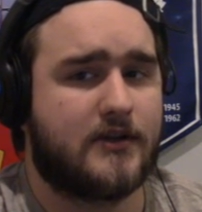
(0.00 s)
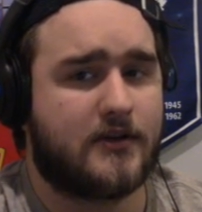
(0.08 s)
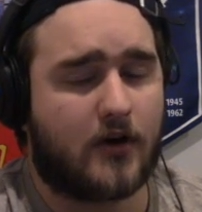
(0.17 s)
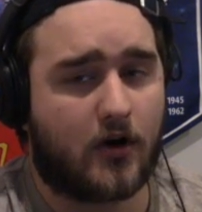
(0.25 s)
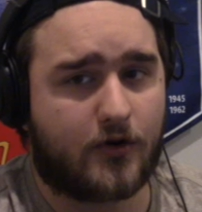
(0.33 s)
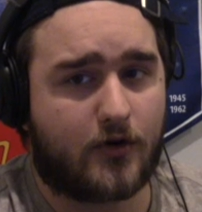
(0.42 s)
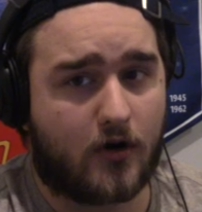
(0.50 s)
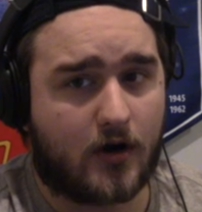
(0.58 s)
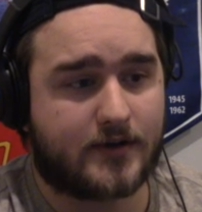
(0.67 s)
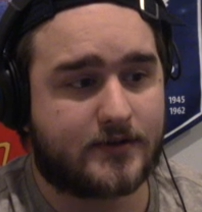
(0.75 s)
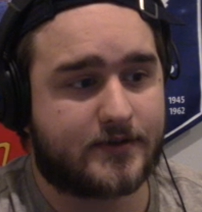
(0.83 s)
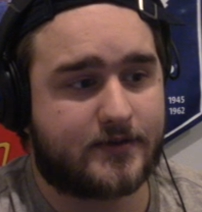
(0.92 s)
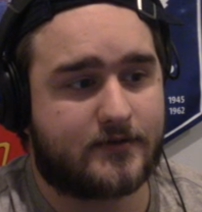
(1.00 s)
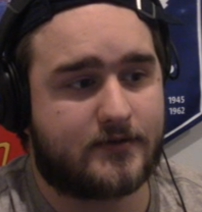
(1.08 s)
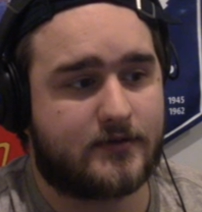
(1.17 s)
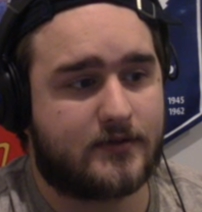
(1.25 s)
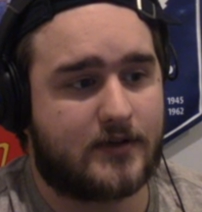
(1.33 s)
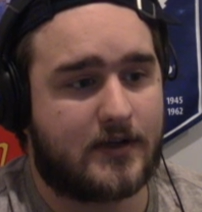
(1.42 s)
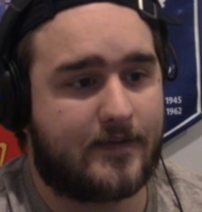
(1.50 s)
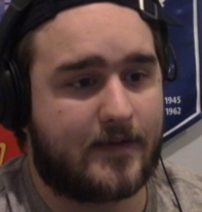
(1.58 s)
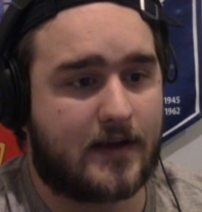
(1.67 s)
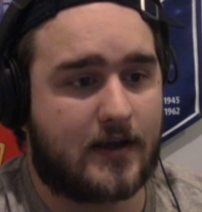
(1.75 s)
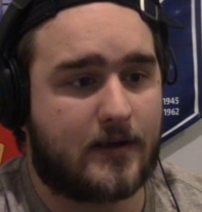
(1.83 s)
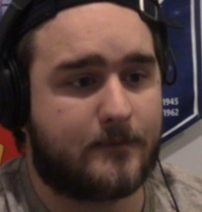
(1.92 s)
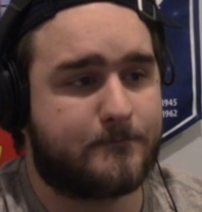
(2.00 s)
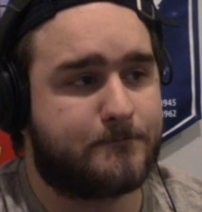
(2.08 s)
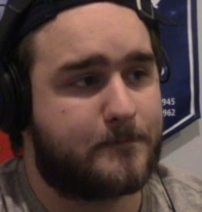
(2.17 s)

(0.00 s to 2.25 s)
are not in the game.